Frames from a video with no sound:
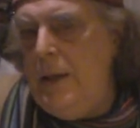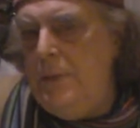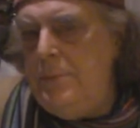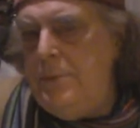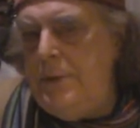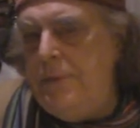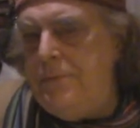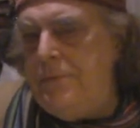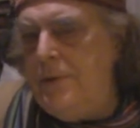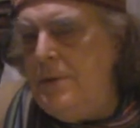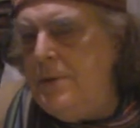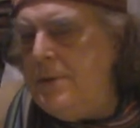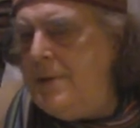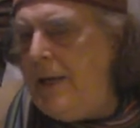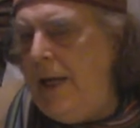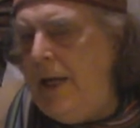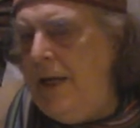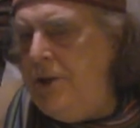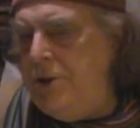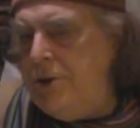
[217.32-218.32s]
different
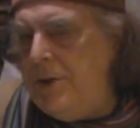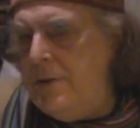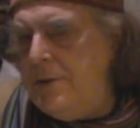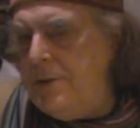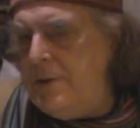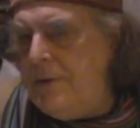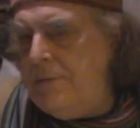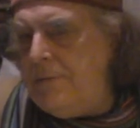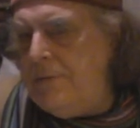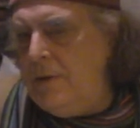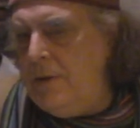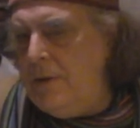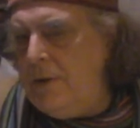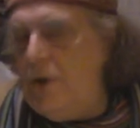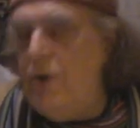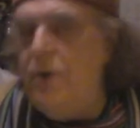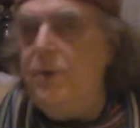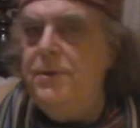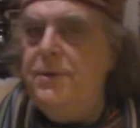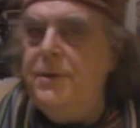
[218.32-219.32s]
sages, different
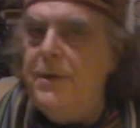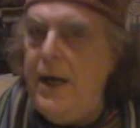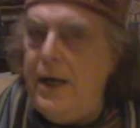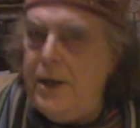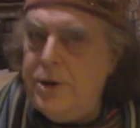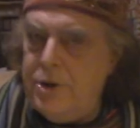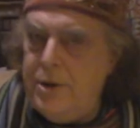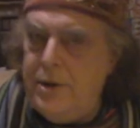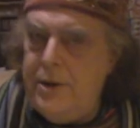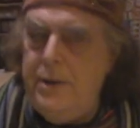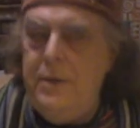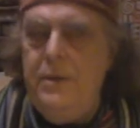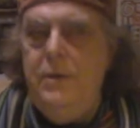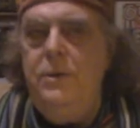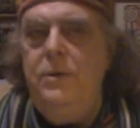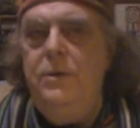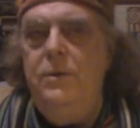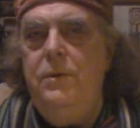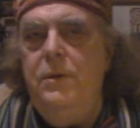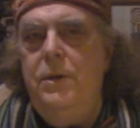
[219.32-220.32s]
gods, actually,
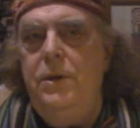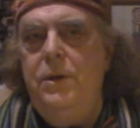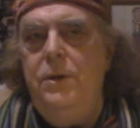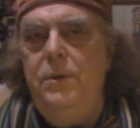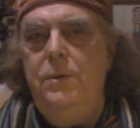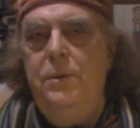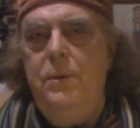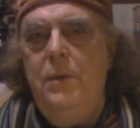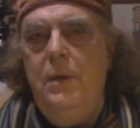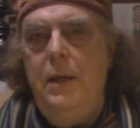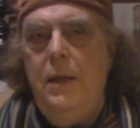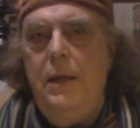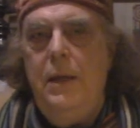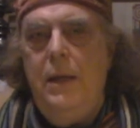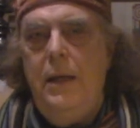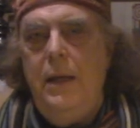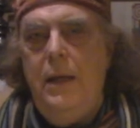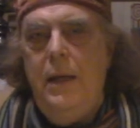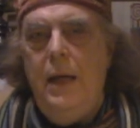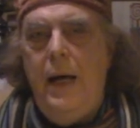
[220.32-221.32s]
who
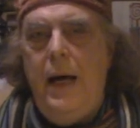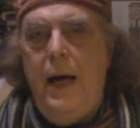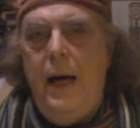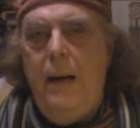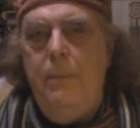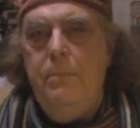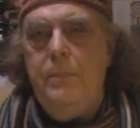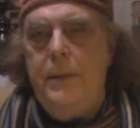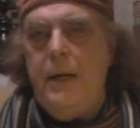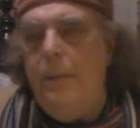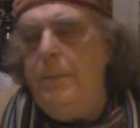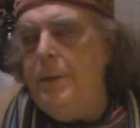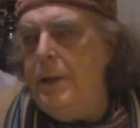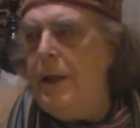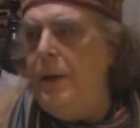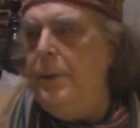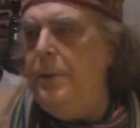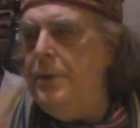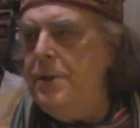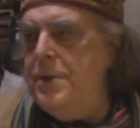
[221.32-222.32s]
come and
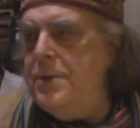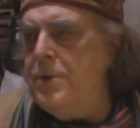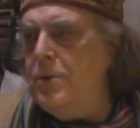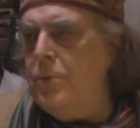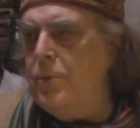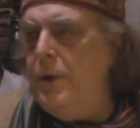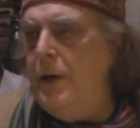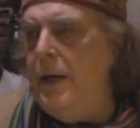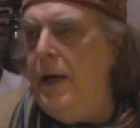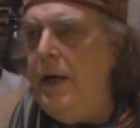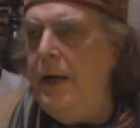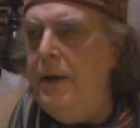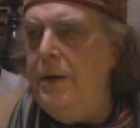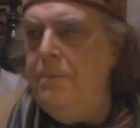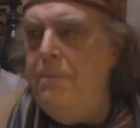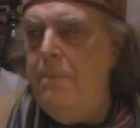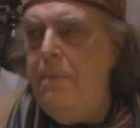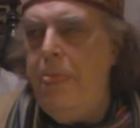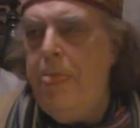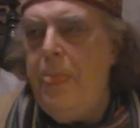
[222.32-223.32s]
go in the storyline.
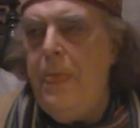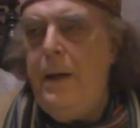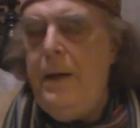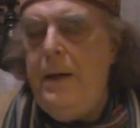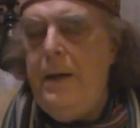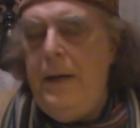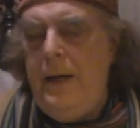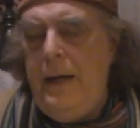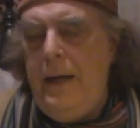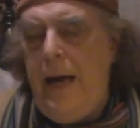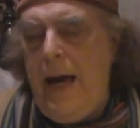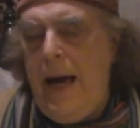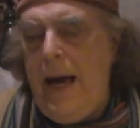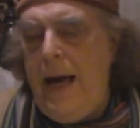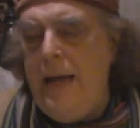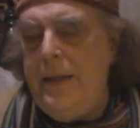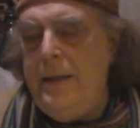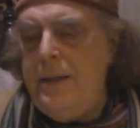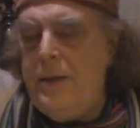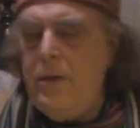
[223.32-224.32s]

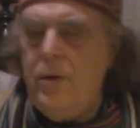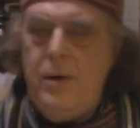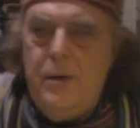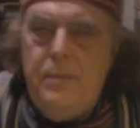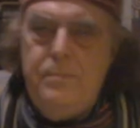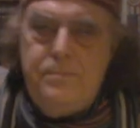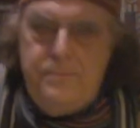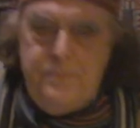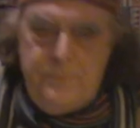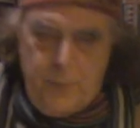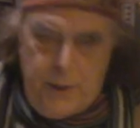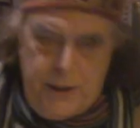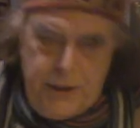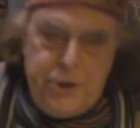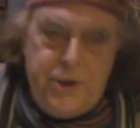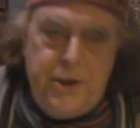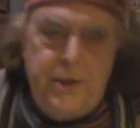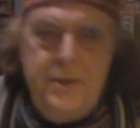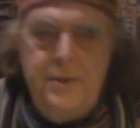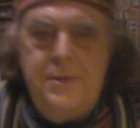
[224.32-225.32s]
And there are
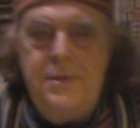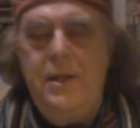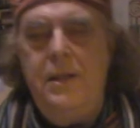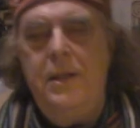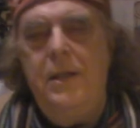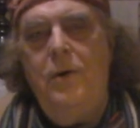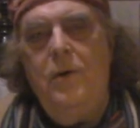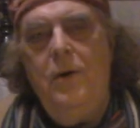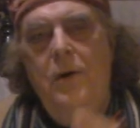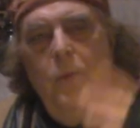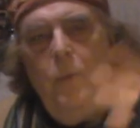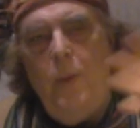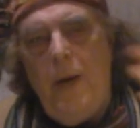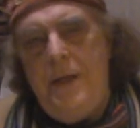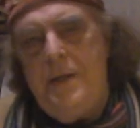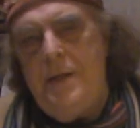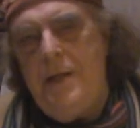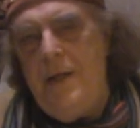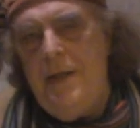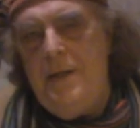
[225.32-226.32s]
witches and there are
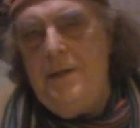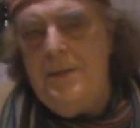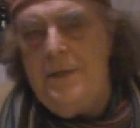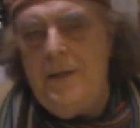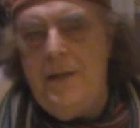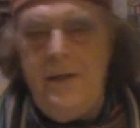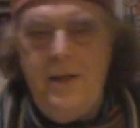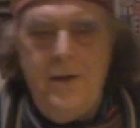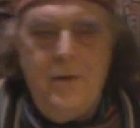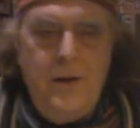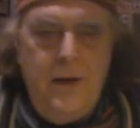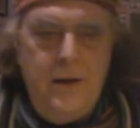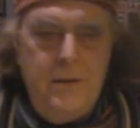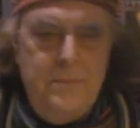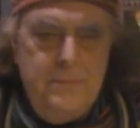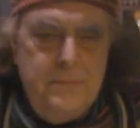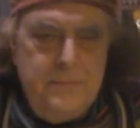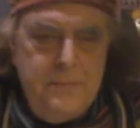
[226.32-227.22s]
weddings and there are